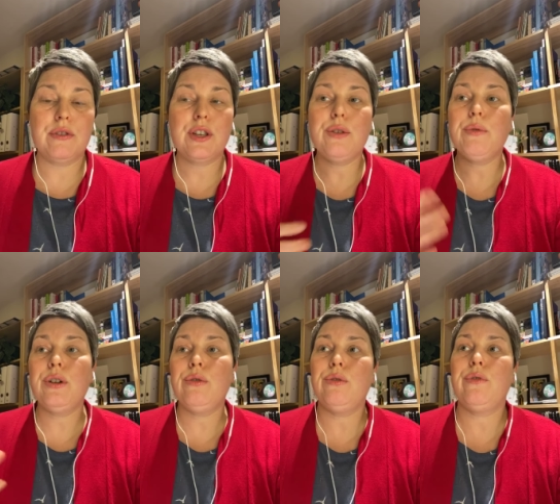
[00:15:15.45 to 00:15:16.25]
So you want
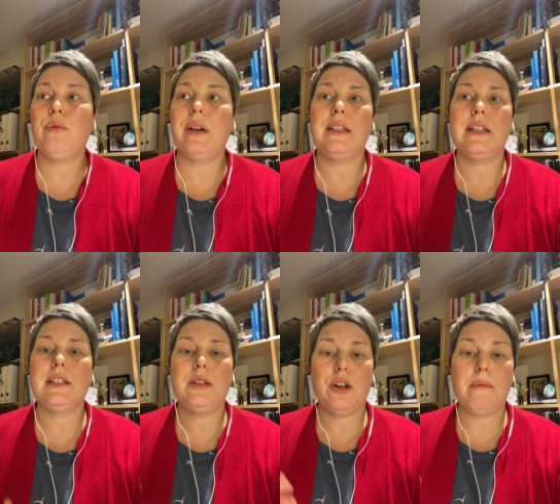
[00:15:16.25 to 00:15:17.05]
to look for one
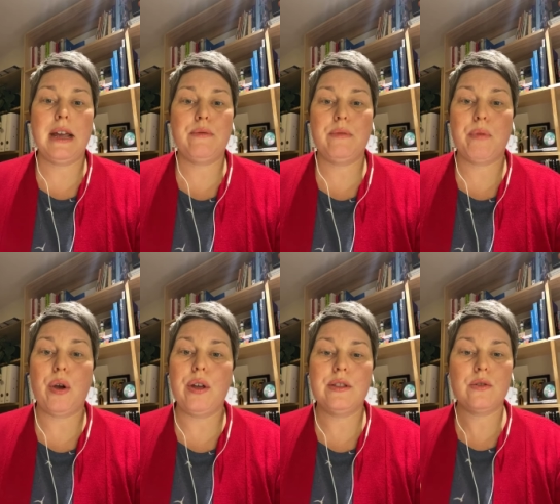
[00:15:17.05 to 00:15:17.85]
that's you know made with
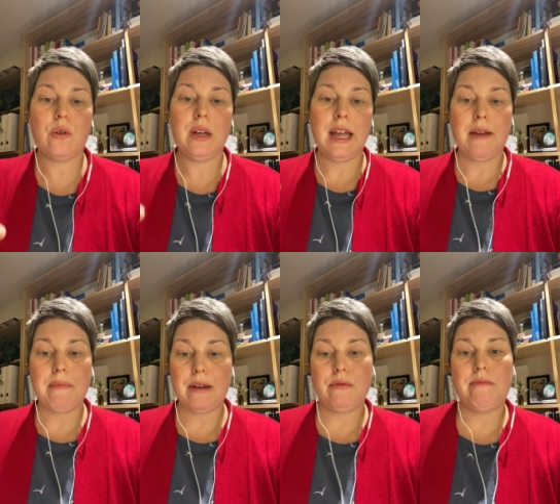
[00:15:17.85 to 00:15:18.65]
bones or
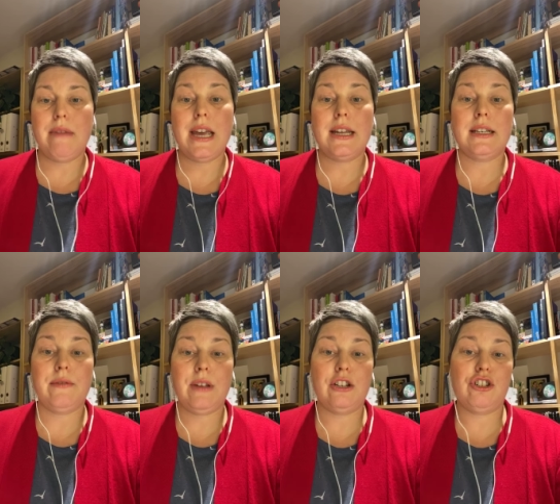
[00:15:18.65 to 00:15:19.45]
made with meat,
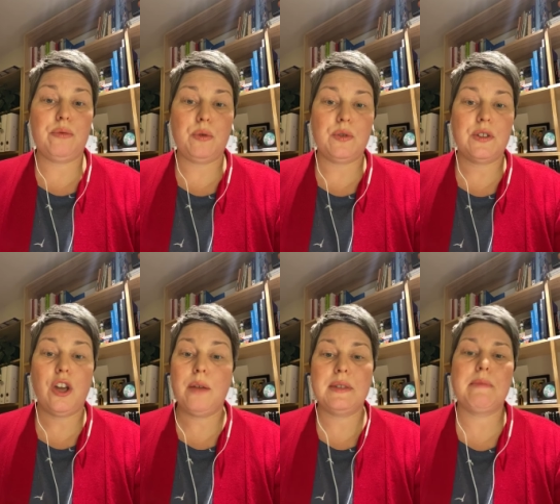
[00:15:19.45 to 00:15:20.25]
vegetables,
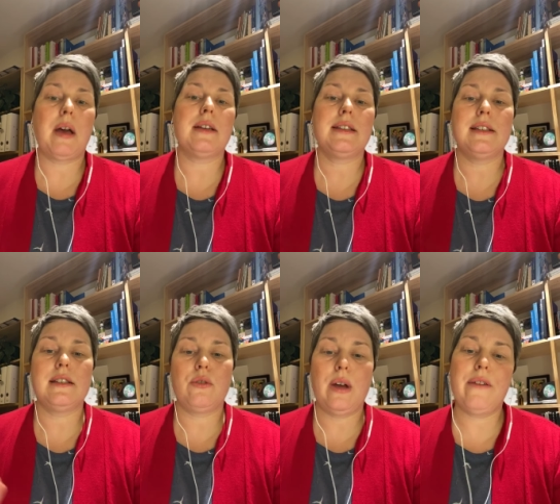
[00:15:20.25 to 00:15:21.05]
herbs, spices.
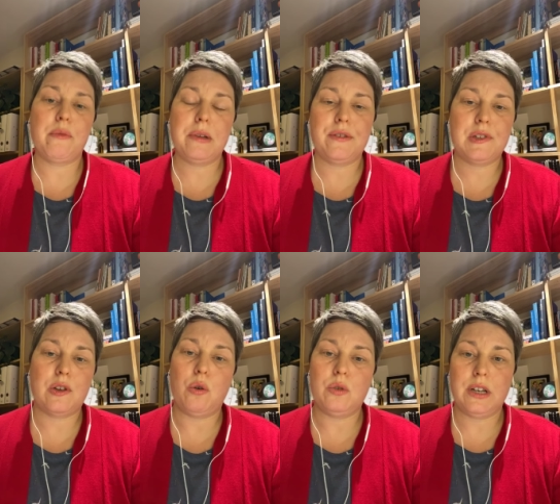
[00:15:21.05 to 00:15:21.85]
It'll have a bit of
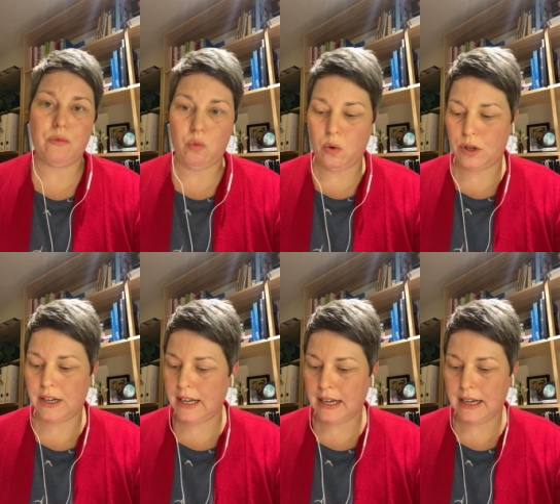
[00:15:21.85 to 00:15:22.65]
salt and
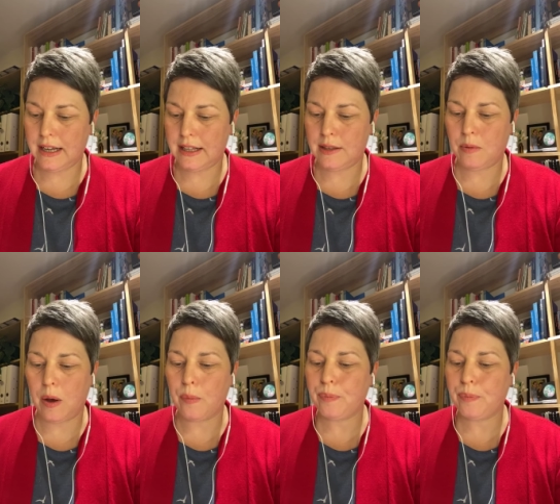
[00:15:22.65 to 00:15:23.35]
water in it as well.